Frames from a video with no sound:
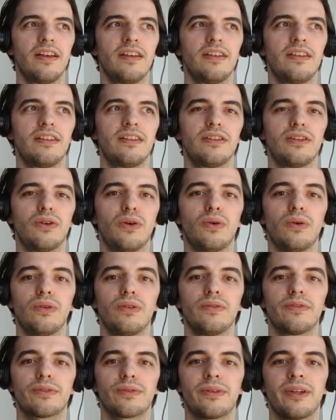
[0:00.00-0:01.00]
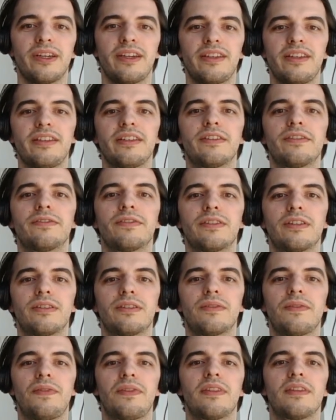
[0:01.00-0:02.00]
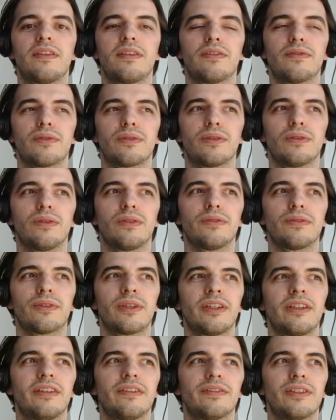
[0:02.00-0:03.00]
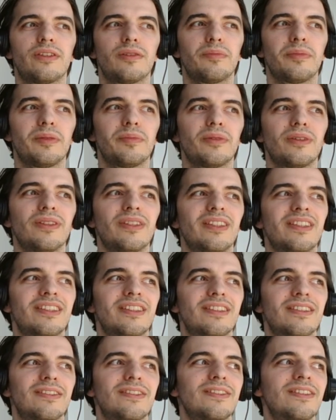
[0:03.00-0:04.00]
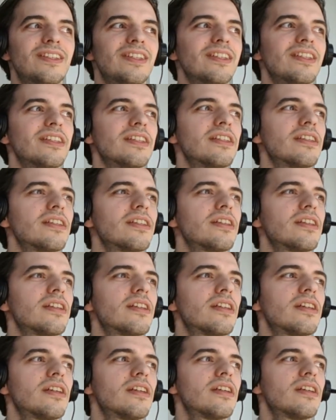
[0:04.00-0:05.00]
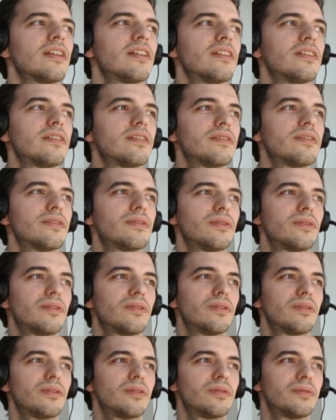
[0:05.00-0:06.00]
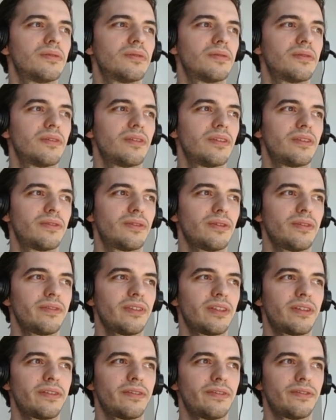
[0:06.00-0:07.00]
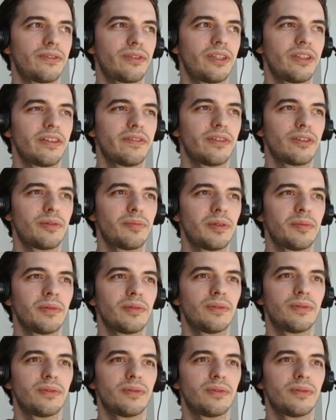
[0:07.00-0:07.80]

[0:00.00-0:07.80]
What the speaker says: a whole variety of for a whole variety of other people. So uh, a whole variety of other people who